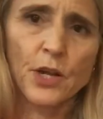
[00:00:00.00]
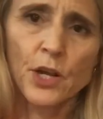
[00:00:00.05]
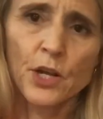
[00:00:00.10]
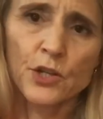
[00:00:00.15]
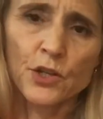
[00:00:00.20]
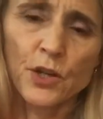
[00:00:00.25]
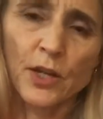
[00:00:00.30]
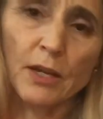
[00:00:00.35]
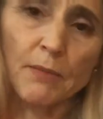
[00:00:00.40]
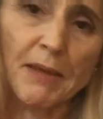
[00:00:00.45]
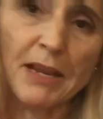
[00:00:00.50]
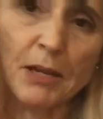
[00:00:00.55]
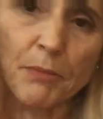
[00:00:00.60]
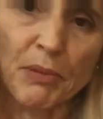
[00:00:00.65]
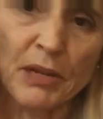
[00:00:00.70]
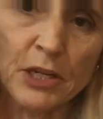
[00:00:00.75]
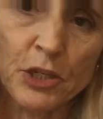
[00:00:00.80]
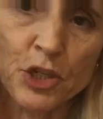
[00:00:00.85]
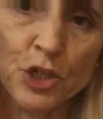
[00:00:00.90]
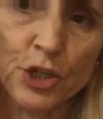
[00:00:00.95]
So you could make a
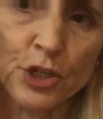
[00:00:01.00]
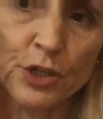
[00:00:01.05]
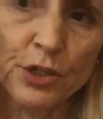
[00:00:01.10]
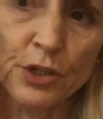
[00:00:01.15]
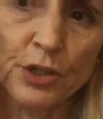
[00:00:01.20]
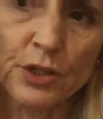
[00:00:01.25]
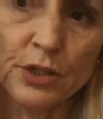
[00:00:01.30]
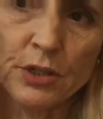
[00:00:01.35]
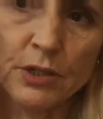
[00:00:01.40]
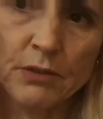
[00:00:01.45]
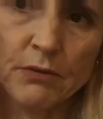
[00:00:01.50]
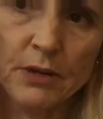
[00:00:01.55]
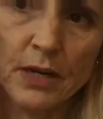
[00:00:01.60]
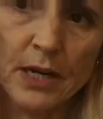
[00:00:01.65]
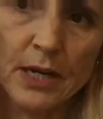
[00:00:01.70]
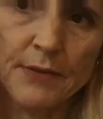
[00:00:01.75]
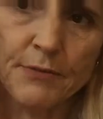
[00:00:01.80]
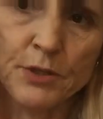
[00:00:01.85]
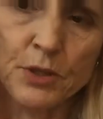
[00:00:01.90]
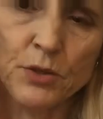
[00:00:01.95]
picture,
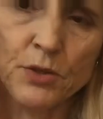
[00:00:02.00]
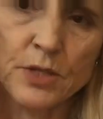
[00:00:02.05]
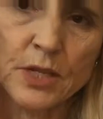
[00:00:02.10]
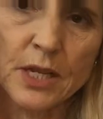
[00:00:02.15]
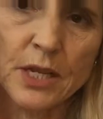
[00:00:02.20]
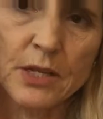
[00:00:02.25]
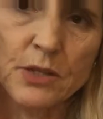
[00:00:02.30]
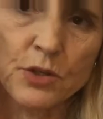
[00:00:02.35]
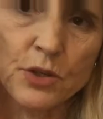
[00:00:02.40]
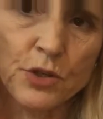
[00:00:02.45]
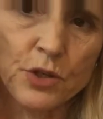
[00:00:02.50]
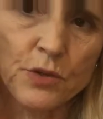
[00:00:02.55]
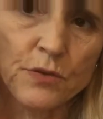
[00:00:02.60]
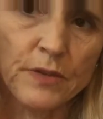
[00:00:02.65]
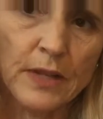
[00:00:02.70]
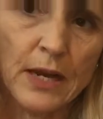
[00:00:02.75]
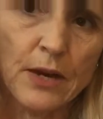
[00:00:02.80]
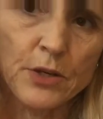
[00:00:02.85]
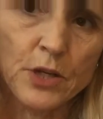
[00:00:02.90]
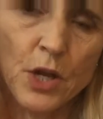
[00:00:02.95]
right, of 2 suns or 2
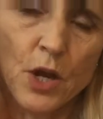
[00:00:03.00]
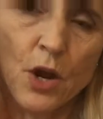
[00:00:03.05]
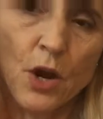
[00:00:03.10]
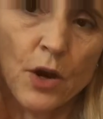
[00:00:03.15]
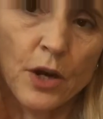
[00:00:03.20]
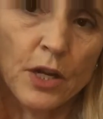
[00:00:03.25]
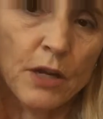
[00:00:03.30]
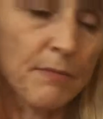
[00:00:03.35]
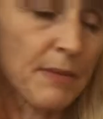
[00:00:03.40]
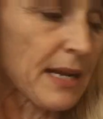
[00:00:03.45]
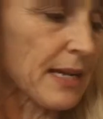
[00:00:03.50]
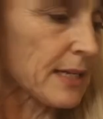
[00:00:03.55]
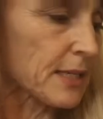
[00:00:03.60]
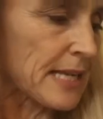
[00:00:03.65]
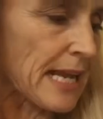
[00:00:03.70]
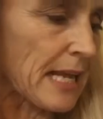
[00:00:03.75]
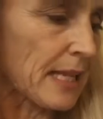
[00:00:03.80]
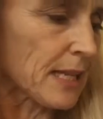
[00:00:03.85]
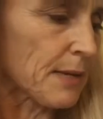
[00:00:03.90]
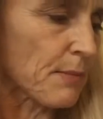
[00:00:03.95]
flowers, or you can make
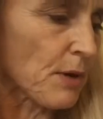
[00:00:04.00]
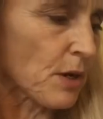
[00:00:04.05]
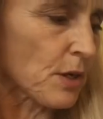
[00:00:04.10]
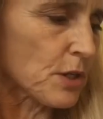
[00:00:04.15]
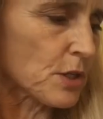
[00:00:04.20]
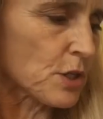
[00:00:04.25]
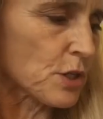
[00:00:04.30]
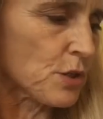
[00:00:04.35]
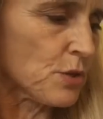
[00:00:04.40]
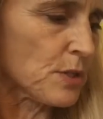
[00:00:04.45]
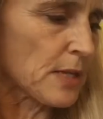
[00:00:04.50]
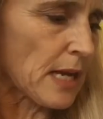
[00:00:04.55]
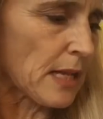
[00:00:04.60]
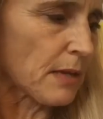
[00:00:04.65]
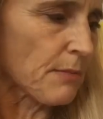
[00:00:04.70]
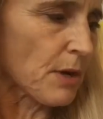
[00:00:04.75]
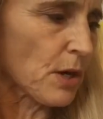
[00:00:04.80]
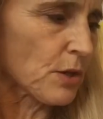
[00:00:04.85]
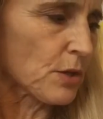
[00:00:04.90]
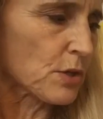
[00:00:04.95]
tally marks, 2 tally
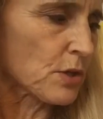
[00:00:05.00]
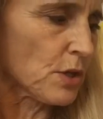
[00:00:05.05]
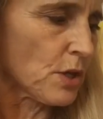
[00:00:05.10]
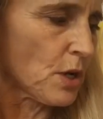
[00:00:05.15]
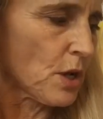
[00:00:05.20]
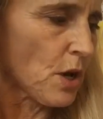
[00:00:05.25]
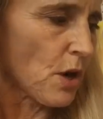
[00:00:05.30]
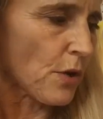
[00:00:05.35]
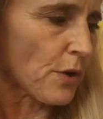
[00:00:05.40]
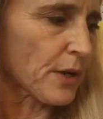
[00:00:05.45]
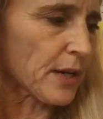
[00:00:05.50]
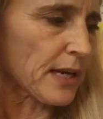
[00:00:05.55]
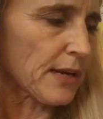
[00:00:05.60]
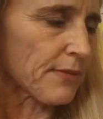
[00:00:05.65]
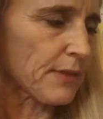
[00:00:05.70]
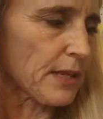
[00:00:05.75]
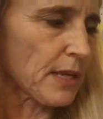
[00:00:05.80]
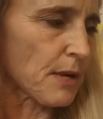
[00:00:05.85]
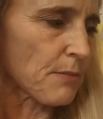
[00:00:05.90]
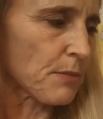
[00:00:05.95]
marks, or you could have
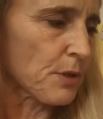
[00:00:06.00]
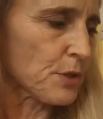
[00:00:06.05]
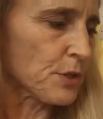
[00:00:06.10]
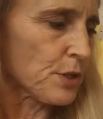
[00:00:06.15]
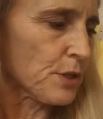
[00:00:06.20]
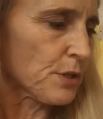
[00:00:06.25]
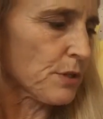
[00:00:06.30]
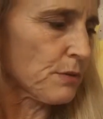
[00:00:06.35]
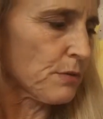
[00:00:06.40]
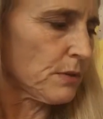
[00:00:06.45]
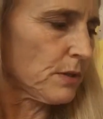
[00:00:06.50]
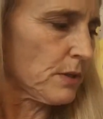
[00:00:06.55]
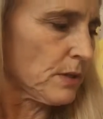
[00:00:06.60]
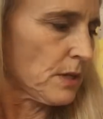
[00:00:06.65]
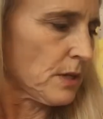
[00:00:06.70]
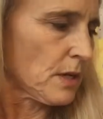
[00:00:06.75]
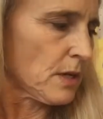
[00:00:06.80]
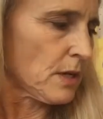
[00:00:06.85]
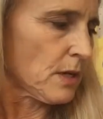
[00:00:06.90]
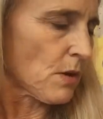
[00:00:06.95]
the number 2,
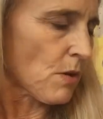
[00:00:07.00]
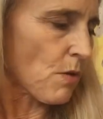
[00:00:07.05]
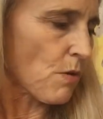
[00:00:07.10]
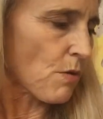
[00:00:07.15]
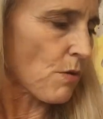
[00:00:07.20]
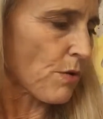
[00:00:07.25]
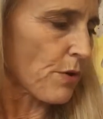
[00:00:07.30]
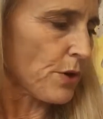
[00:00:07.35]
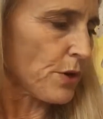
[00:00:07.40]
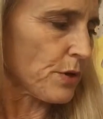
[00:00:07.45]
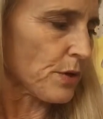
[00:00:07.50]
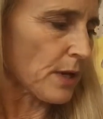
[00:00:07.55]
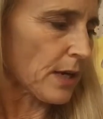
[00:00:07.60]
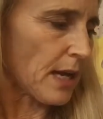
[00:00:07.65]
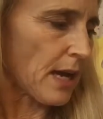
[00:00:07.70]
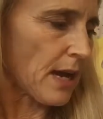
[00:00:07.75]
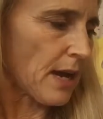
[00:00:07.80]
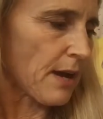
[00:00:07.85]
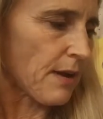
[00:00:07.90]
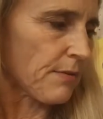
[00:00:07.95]
or you could
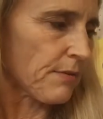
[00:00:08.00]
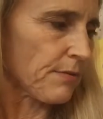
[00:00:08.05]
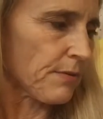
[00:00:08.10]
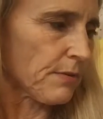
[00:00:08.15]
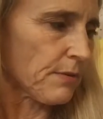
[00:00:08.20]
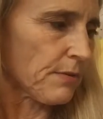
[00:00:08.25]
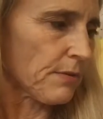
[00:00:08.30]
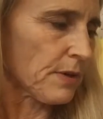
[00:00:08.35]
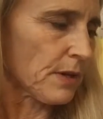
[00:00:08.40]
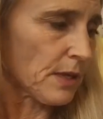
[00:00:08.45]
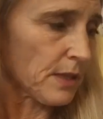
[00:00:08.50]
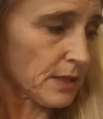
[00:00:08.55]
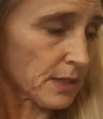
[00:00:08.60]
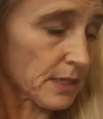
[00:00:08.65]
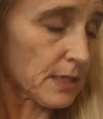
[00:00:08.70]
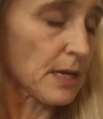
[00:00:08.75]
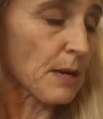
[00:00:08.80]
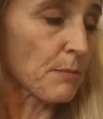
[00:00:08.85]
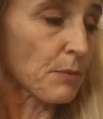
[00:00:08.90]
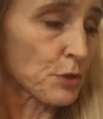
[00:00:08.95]
have the
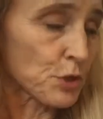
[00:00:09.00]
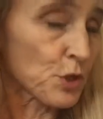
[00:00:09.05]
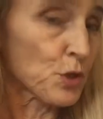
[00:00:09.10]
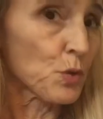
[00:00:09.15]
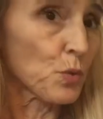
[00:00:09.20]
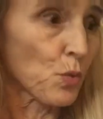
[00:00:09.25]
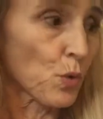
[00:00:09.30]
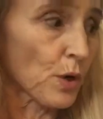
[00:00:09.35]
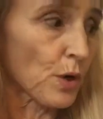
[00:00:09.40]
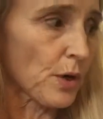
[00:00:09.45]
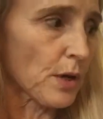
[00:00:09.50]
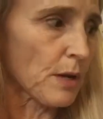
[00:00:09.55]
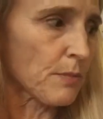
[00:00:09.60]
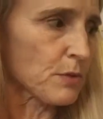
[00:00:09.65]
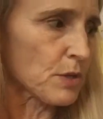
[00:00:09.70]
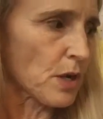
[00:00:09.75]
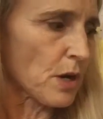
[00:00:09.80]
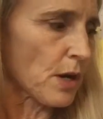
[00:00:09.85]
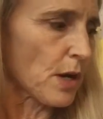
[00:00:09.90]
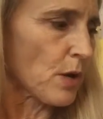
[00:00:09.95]
number 2 word, I'm
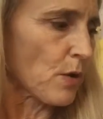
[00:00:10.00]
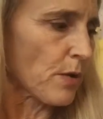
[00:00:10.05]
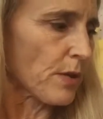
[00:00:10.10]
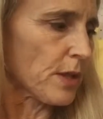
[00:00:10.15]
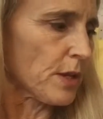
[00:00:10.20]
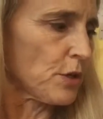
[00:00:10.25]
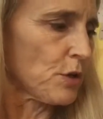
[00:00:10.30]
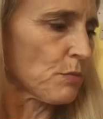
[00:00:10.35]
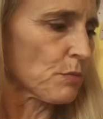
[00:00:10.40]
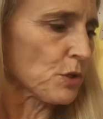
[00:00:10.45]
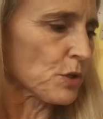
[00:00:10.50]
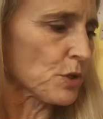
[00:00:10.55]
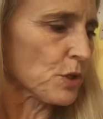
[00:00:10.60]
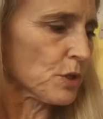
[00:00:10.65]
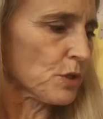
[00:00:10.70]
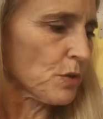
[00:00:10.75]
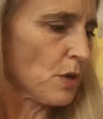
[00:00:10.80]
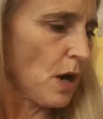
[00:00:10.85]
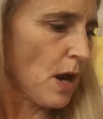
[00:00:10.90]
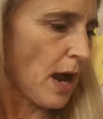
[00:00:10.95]
sorry, or the numeral
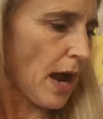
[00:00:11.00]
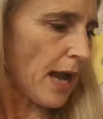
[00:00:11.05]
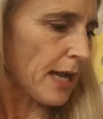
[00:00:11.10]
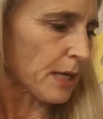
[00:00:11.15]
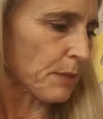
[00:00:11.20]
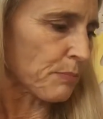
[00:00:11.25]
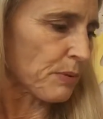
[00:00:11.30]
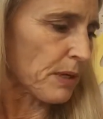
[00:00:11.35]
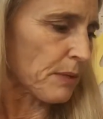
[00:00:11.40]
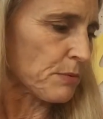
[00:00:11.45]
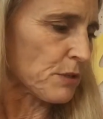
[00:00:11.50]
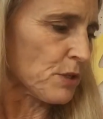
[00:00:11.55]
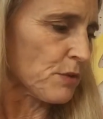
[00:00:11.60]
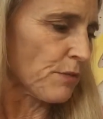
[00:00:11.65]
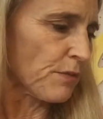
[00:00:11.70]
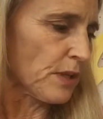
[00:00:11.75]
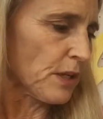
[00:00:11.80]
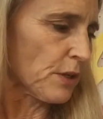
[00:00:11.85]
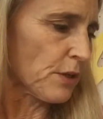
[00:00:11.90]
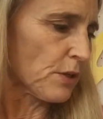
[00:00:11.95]
2. I could put up 2
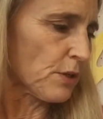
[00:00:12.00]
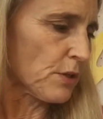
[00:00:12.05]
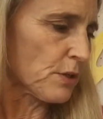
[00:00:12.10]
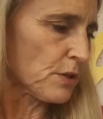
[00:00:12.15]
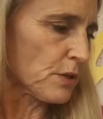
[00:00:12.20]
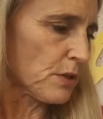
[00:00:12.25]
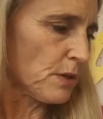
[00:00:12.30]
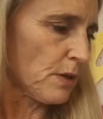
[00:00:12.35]
fingers.